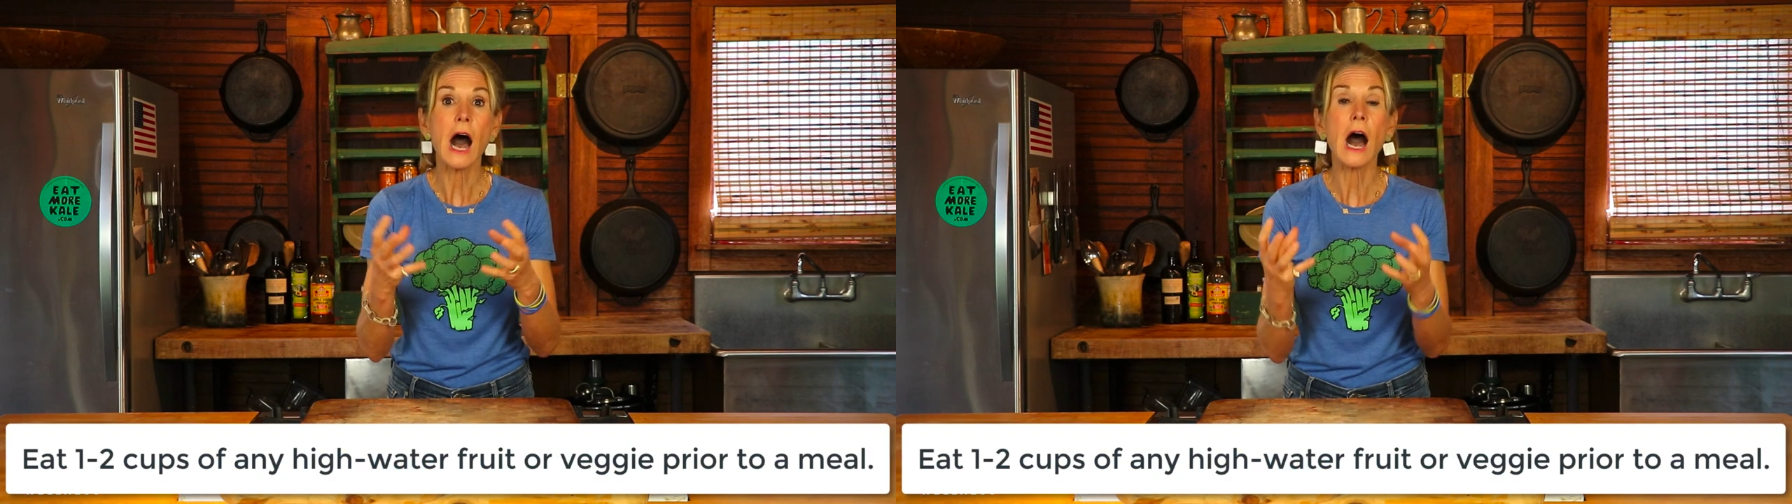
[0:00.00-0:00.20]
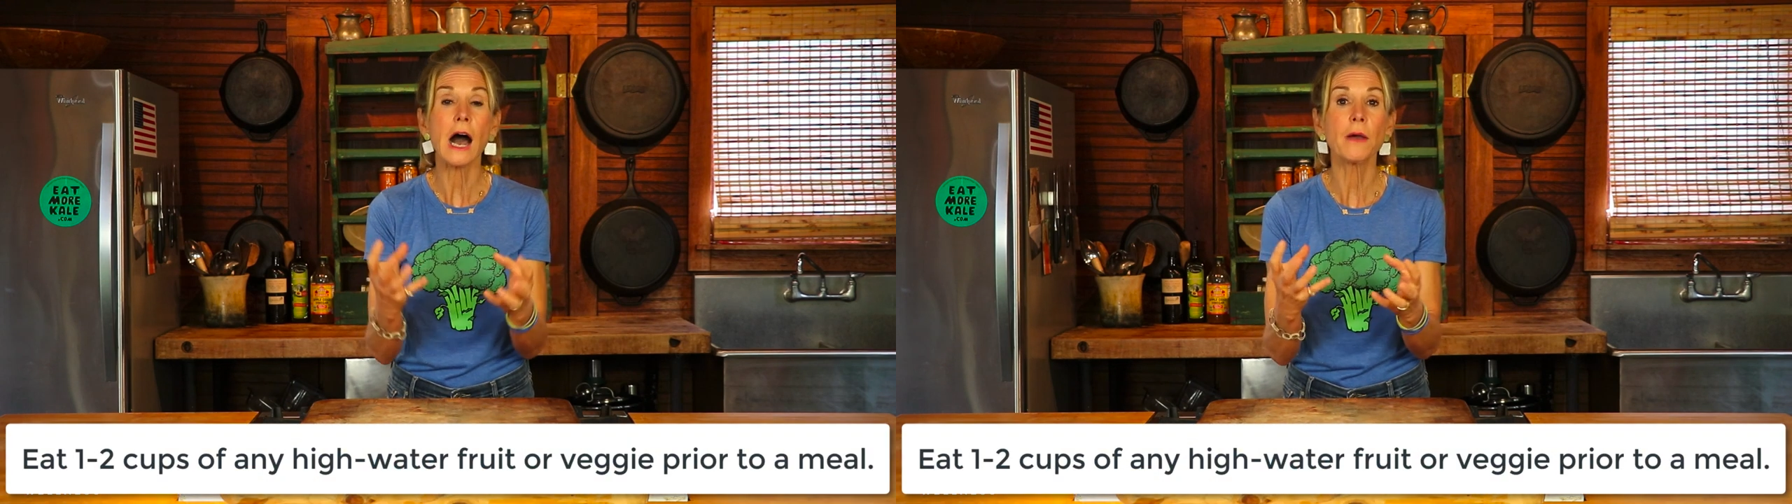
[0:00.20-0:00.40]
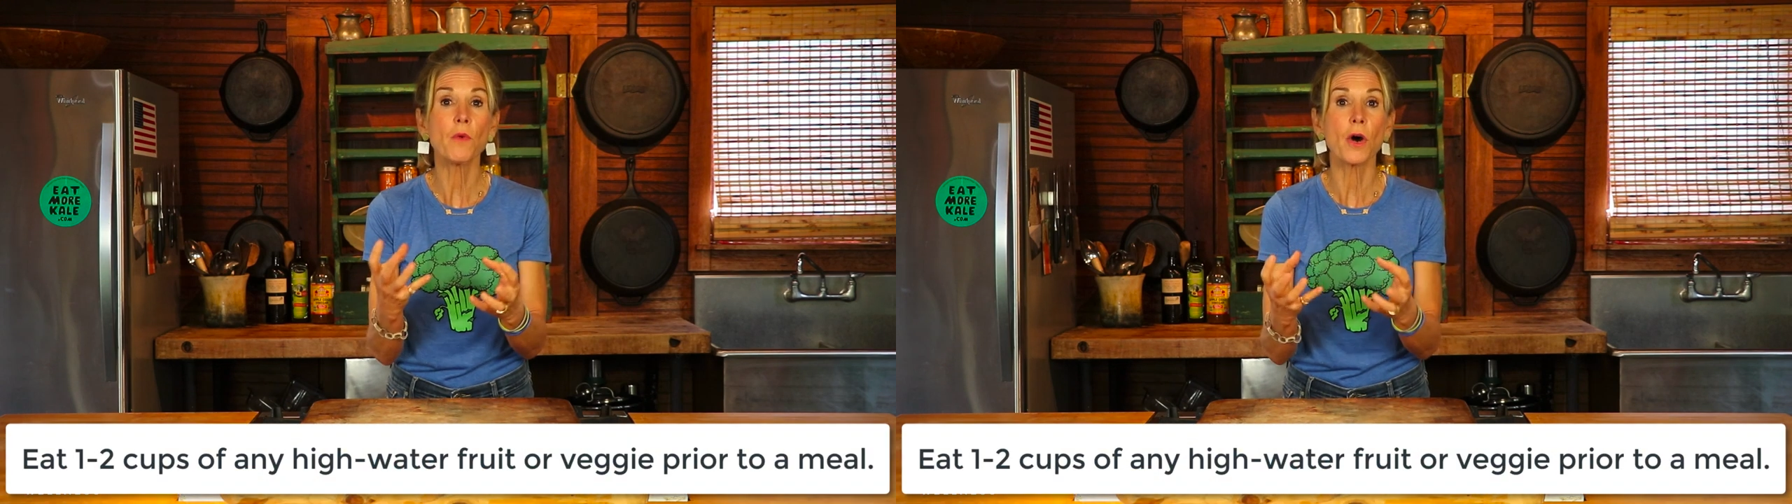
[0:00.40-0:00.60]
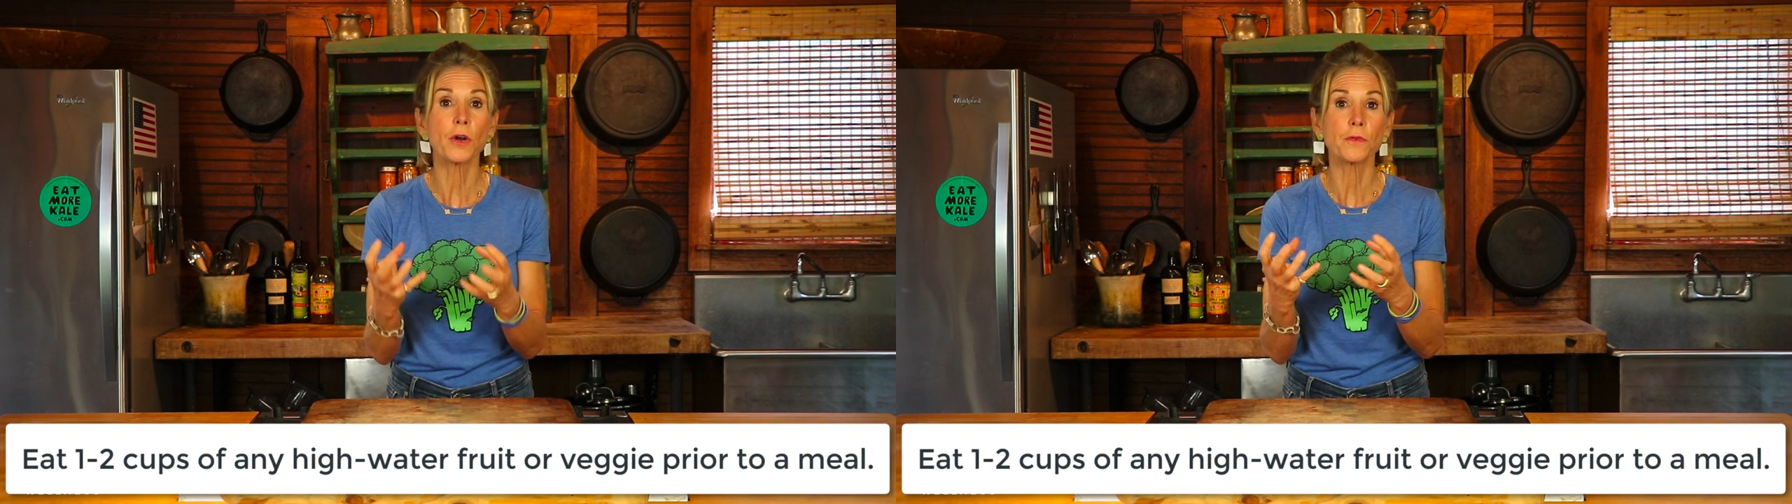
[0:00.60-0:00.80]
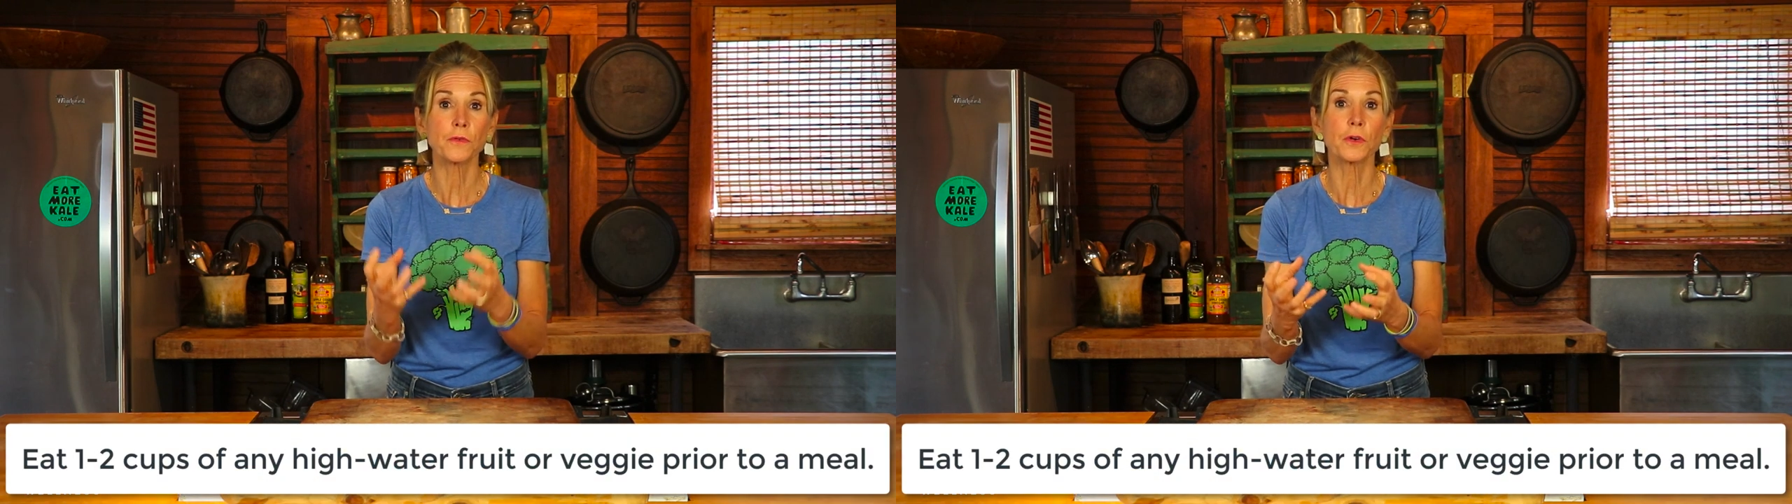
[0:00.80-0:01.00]
high
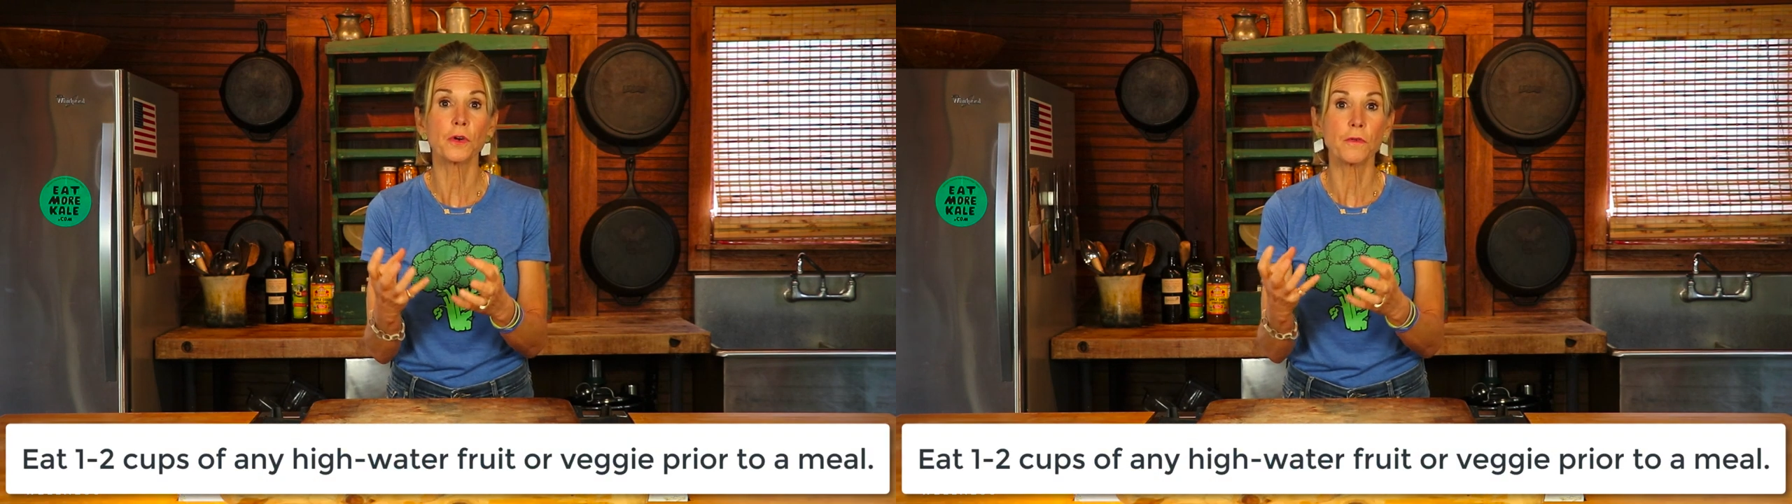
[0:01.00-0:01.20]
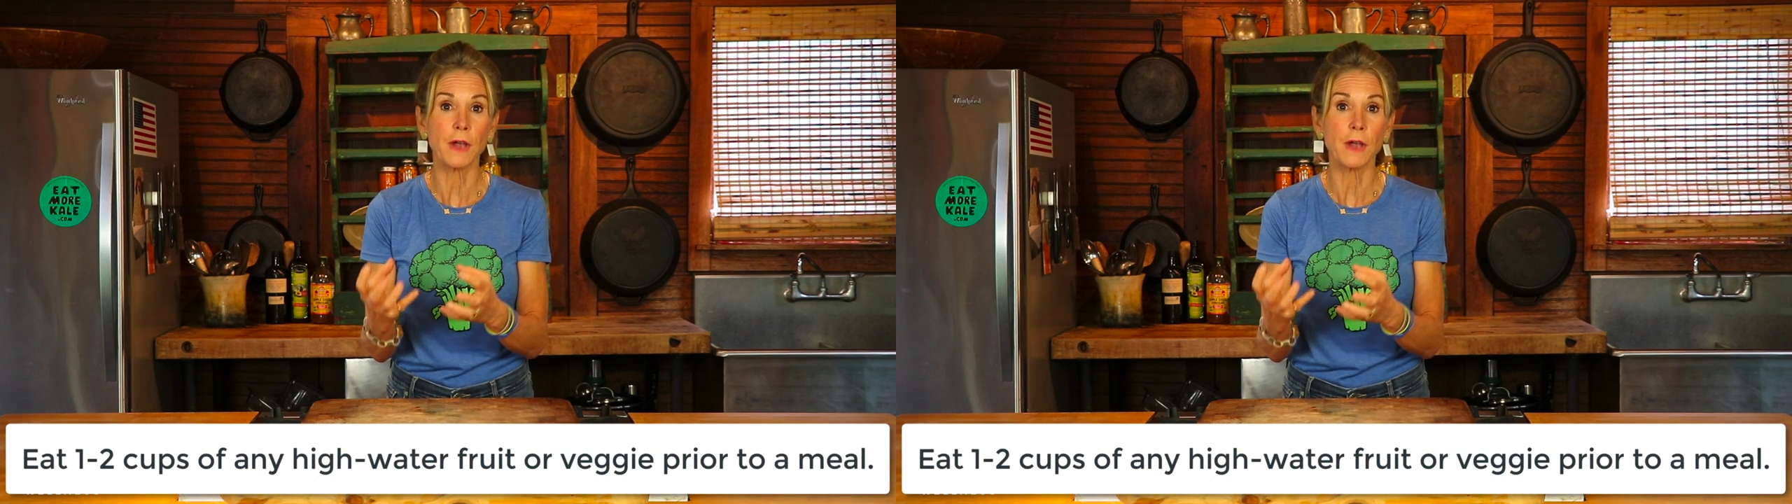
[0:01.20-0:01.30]
water fruit or